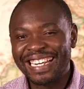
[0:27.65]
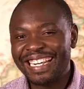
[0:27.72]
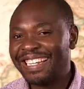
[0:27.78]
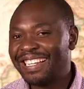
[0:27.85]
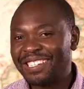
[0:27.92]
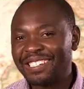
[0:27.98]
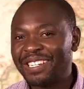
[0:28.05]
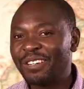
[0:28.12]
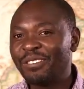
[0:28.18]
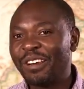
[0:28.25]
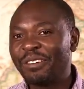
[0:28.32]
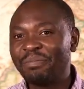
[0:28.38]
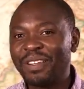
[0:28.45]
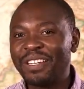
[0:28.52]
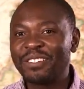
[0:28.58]
in the
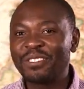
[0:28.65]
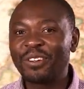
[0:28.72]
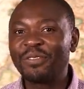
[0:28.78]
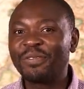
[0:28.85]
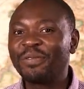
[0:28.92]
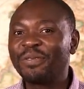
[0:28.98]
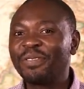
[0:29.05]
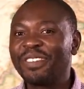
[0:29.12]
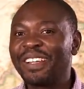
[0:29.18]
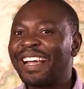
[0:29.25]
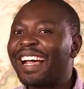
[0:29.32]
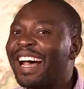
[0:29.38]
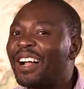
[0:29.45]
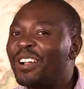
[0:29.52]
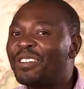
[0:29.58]
secret place of the
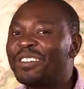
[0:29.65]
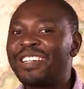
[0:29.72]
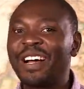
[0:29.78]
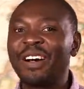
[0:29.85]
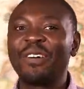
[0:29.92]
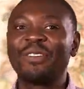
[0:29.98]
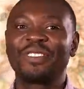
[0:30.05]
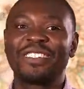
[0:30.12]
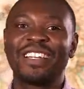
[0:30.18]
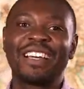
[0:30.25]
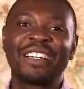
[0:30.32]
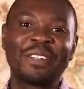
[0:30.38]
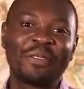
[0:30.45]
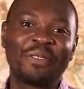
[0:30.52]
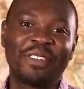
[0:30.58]
altar of
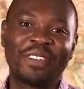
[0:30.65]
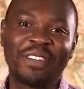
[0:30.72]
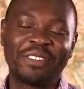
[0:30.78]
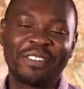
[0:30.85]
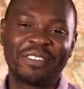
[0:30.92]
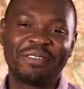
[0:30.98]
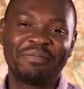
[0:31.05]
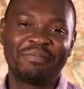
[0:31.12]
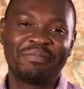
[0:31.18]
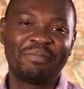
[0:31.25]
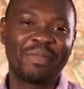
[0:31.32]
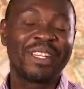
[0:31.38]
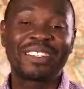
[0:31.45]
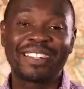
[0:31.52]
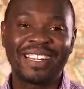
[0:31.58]
sanctification,
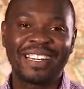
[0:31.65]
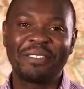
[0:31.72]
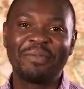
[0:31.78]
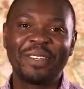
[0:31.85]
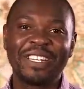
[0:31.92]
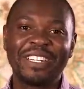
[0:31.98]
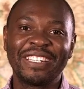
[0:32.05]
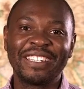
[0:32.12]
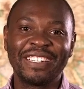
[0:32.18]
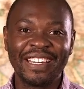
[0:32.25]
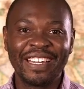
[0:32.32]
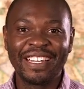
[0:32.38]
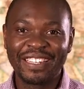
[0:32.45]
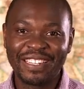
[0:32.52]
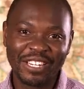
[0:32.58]
basically meaning
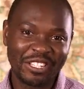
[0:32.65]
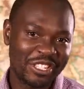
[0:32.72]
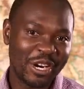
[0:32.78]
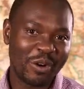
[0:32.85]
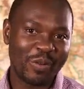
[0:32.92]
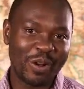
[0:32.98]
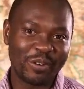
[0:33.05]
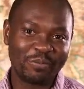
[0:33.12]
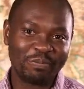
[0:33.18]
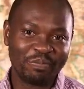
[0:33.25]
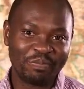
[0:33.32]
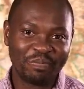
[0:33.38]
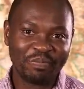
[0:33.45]
the shower room.